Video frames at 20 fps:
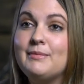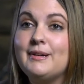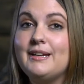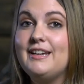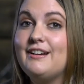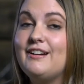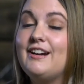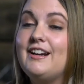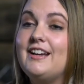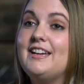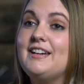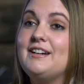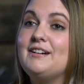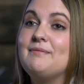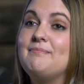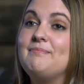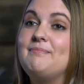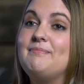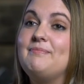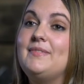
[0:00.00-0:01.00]
But here I
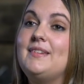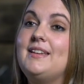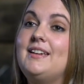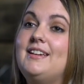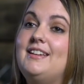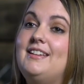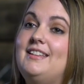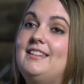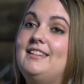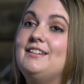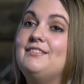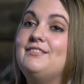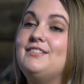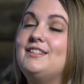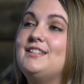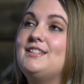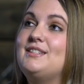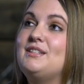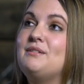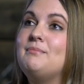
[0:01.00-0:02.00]
am,
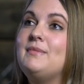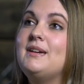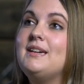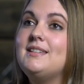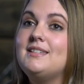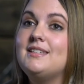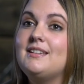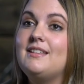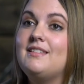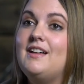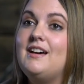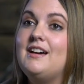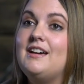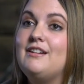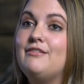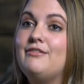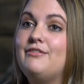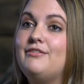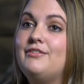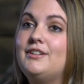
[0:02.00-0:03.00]
living this amazing
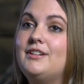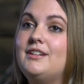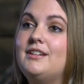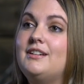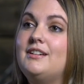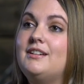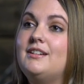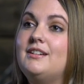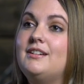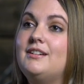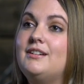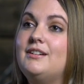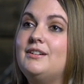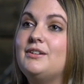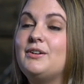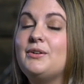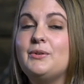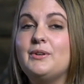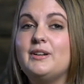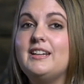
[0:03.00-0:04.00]
life
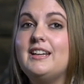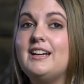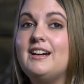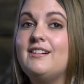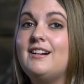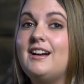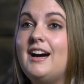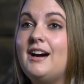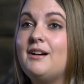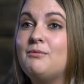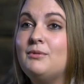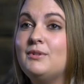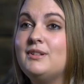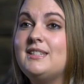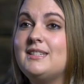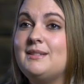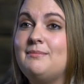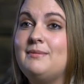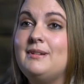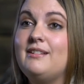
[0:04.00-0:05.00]
according to how God
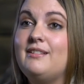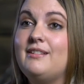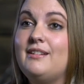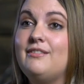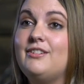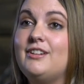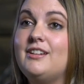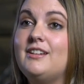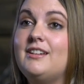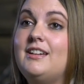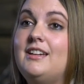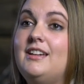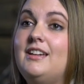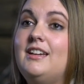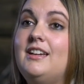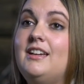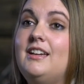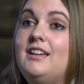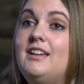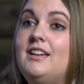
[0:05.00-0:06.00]
wants me to live it.
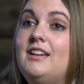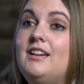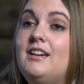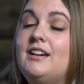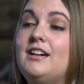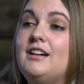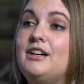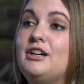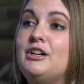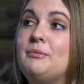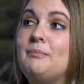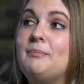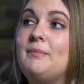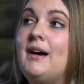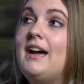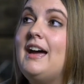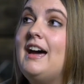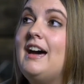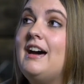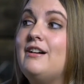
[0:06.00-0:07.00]

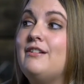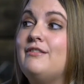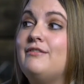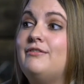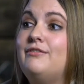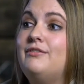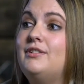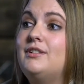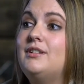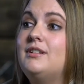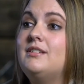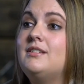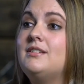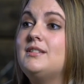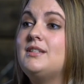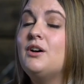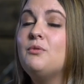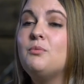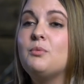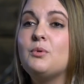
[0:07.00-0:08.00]
I have
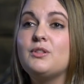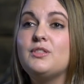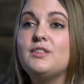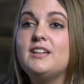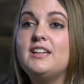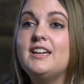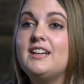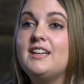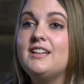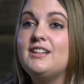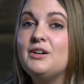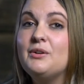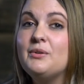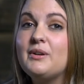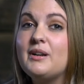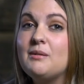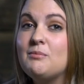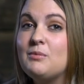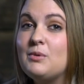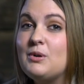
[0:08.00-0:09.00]
self-worth again. I know
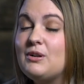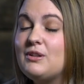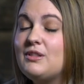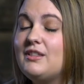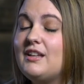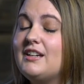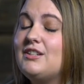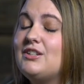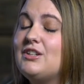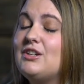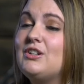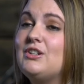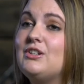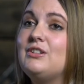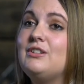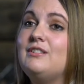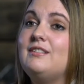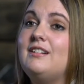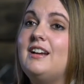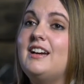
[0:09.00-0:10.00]
what I'm worth. I
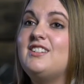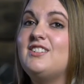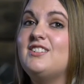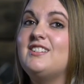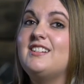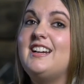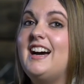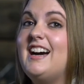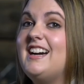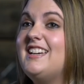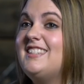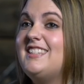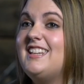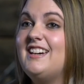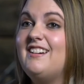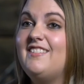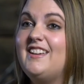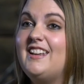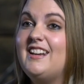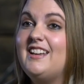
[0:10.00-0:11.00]
turn guys
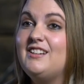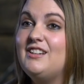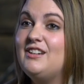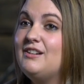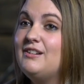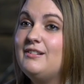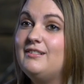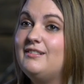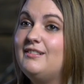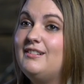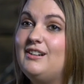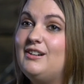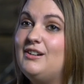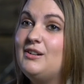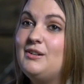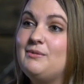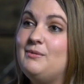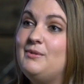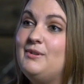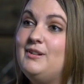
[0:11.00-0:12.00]
down that I know
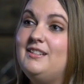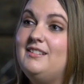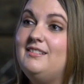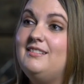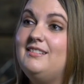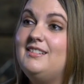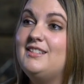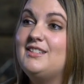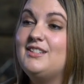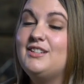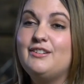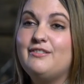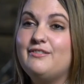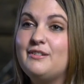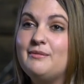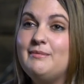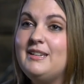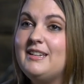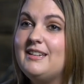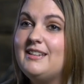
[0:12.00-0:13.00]
aren't what is good
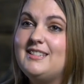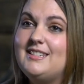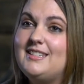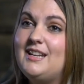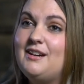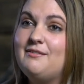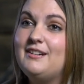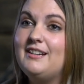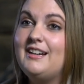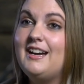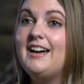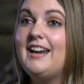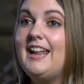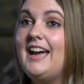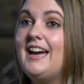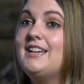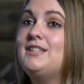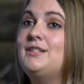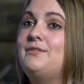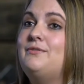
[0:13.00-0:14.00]
for me. It's not what God
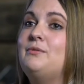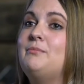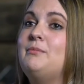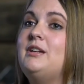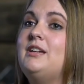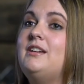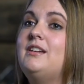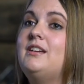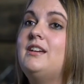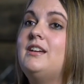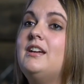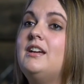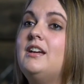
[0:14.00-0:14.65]
has for me.